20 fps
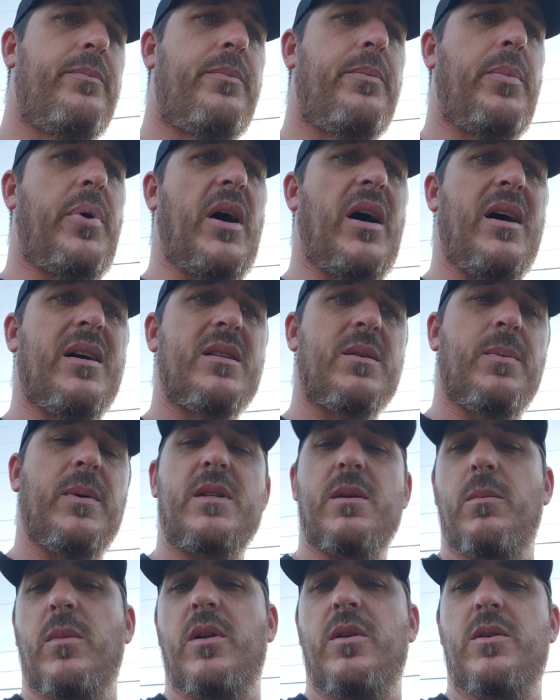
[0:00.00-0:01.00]
possibly
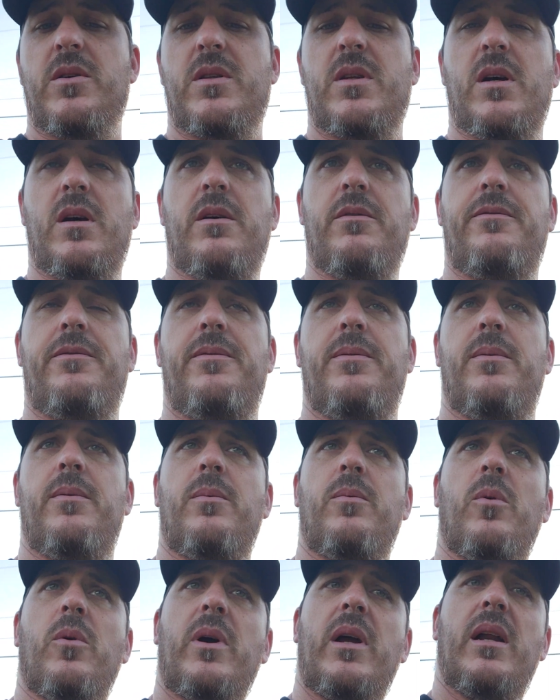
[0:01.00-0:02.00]
some other stuff.
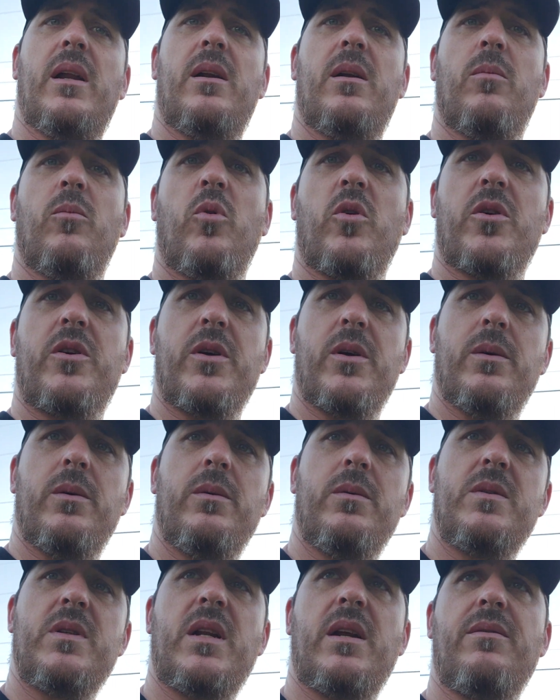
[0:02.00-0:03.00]
We'll get into more
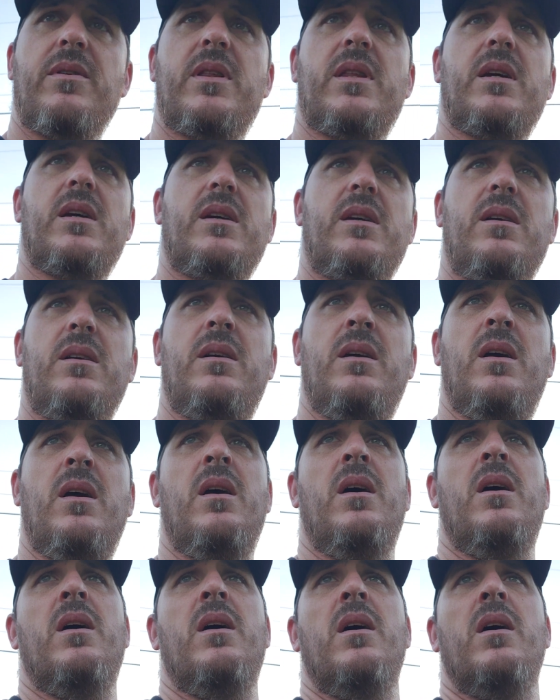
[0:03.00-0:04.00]
tunes and everything.
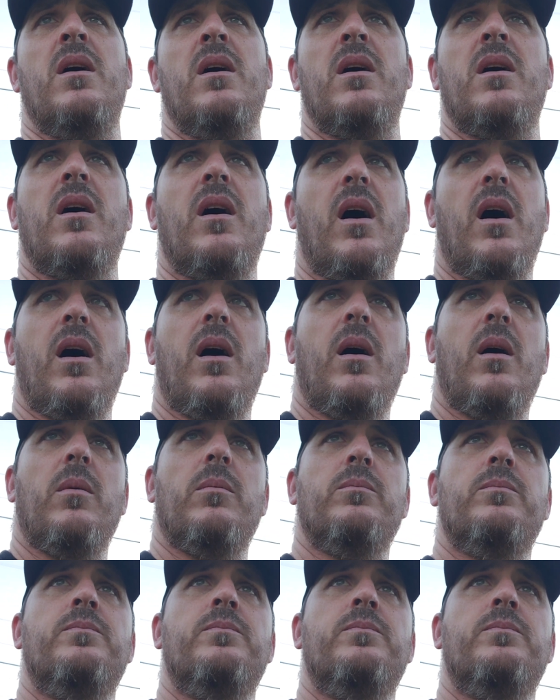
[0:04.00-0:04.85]
And